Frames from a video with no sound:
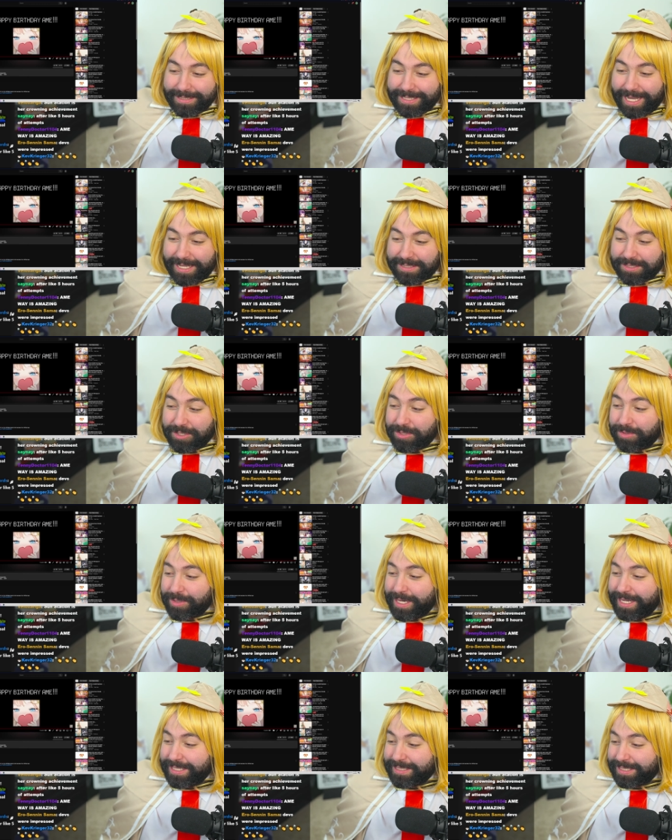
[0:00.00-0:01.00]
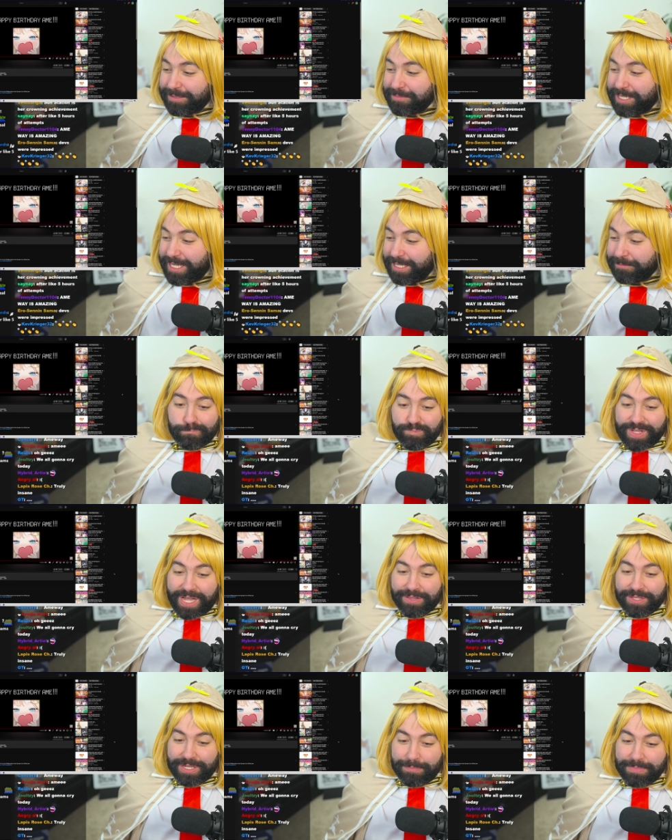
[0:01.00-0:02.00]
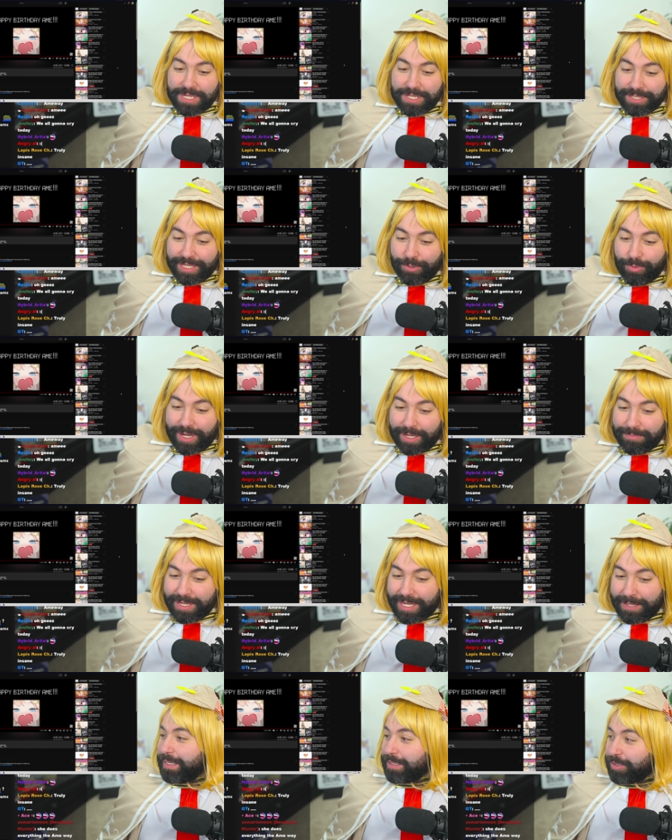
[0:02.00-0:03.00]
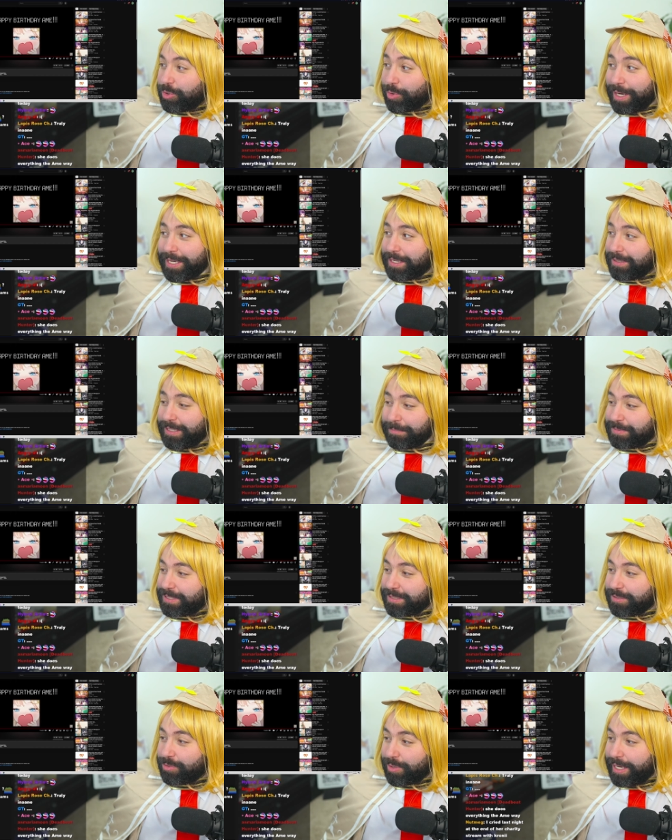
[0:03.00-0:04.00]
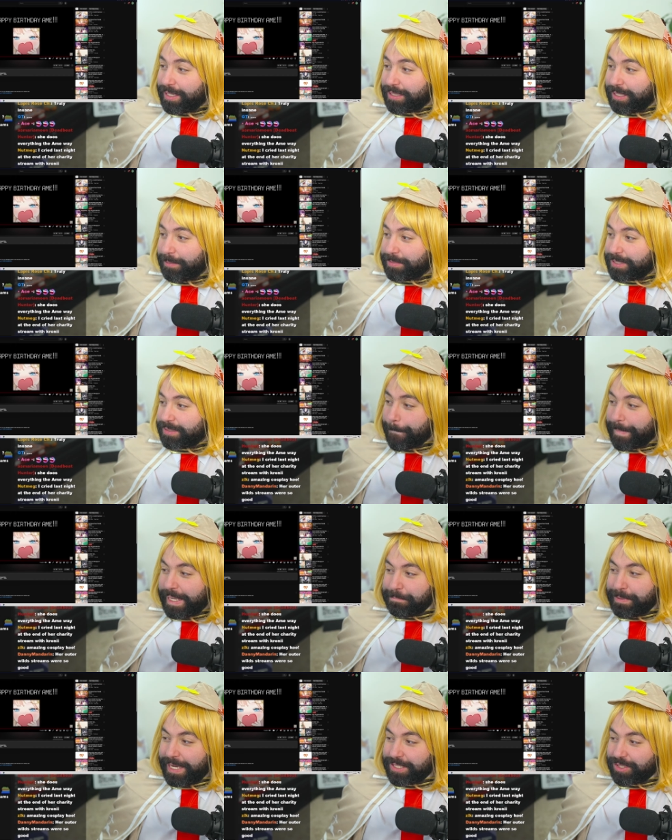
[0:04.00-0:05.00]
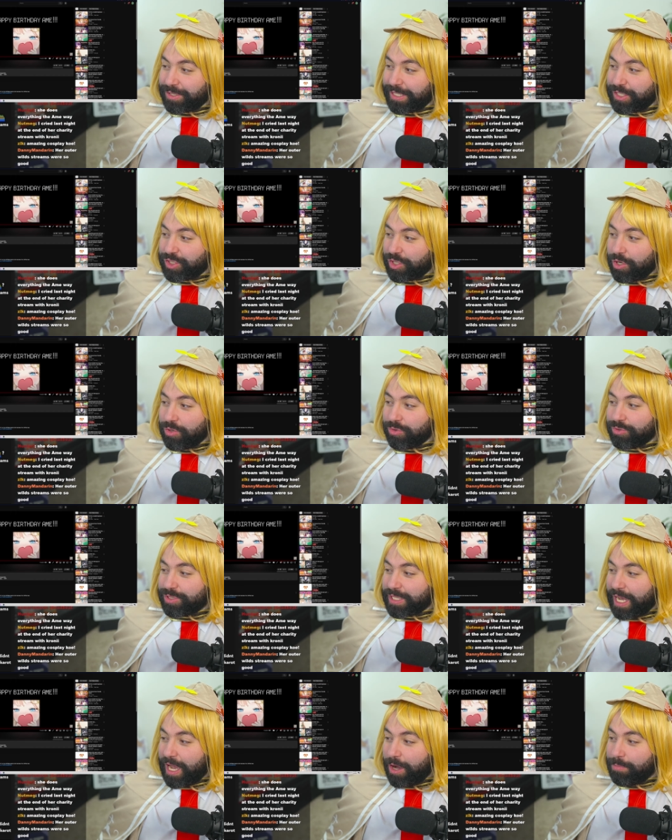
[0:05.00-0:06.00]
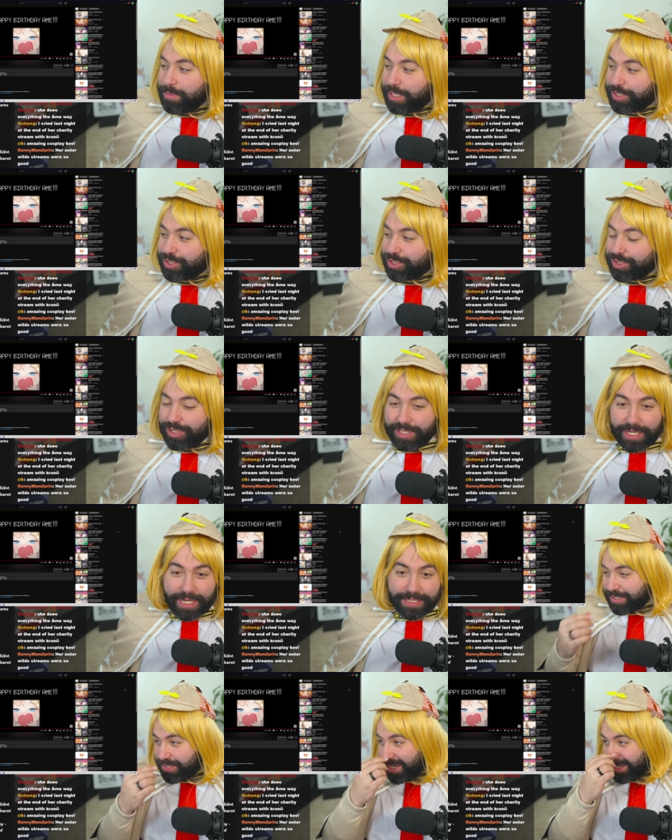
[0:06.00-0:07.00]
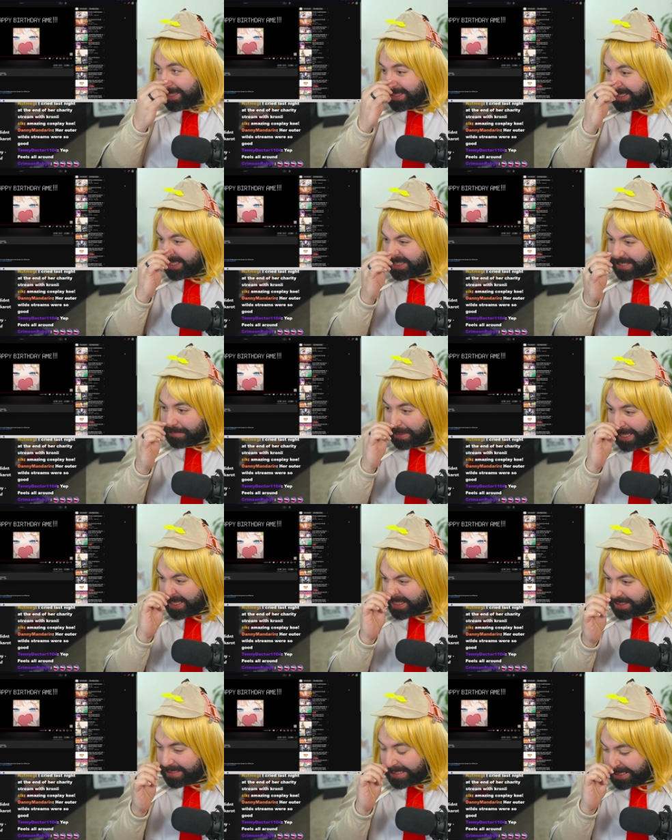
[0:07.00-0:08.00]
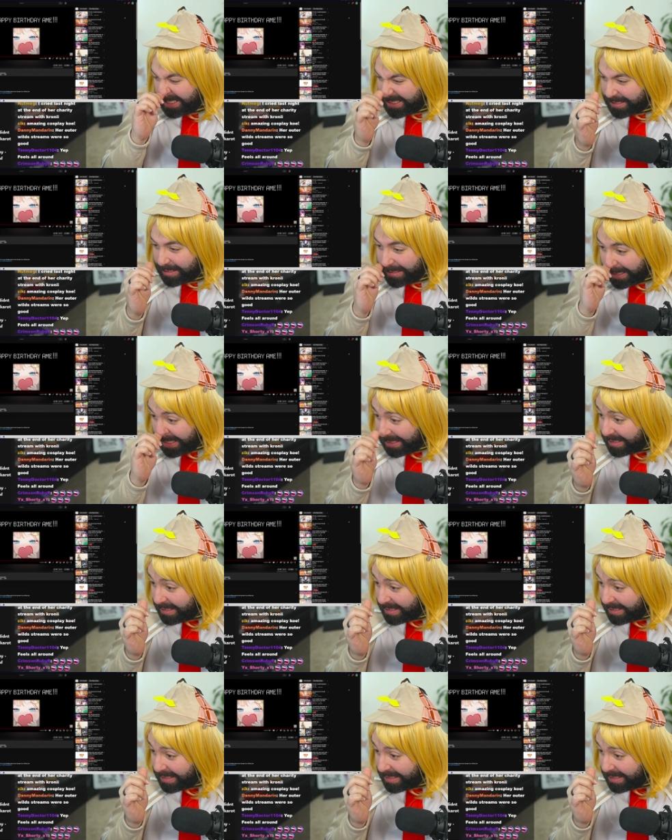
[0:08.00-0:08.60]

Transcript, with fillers: That's crazy, man. Yeah, the Amelia way, man. Great clips. Great clips. It basically shows how much she has done in this space, in this in